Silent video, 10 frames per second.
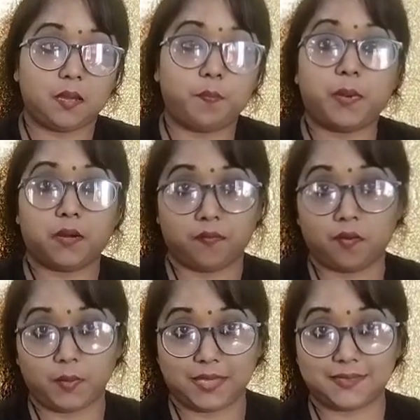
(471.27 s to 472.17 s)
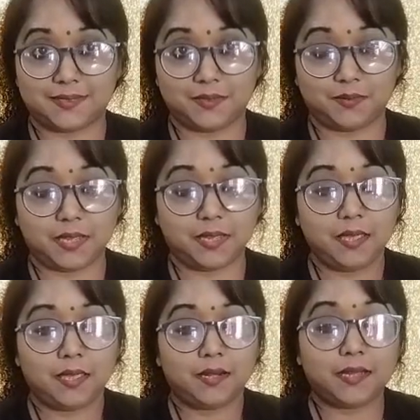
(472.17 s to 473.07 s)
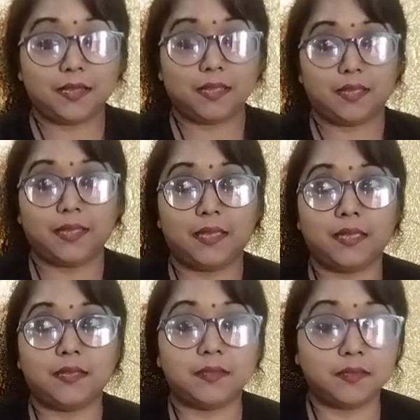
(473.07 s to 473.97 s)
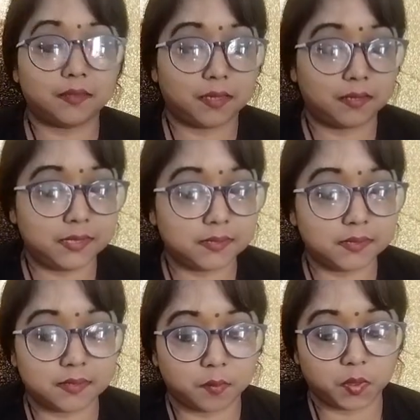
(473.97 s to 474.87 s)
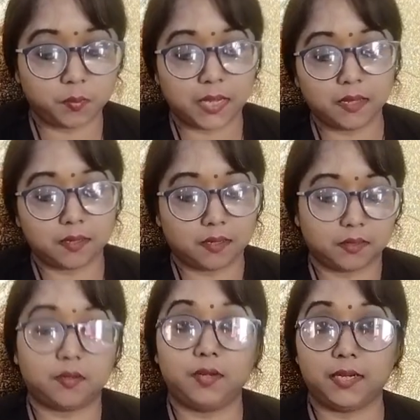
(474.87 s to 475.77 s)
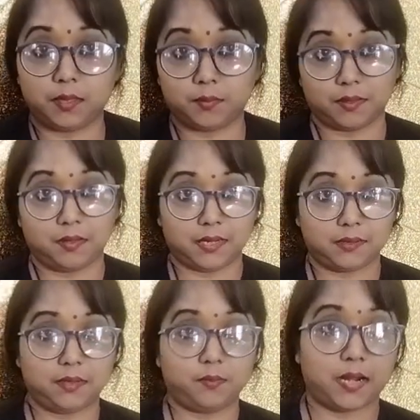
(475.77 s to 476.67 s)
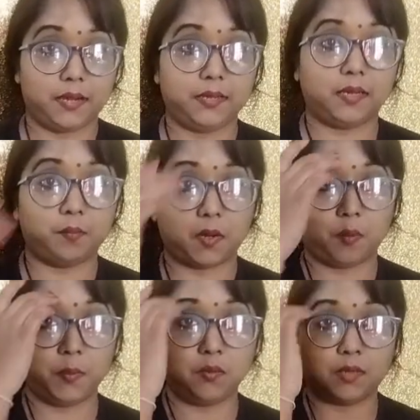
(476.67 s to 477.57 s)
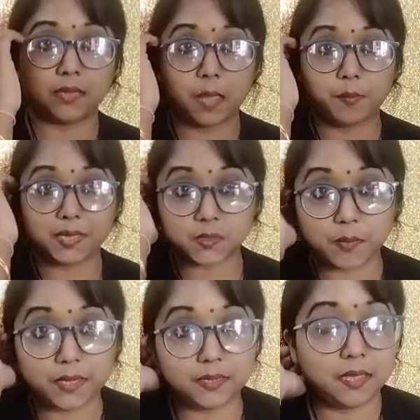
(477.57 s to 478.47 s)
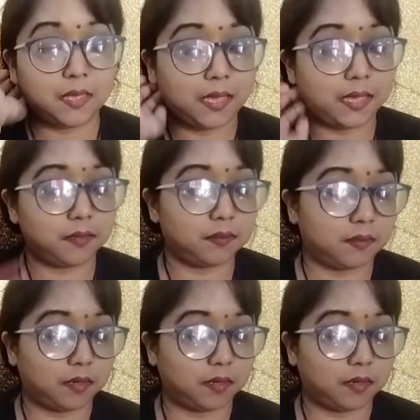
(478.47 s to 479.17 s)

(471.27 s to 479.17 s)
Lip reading: performance. Okay, then again these are some of the creative conductive learning environment what I am explained. And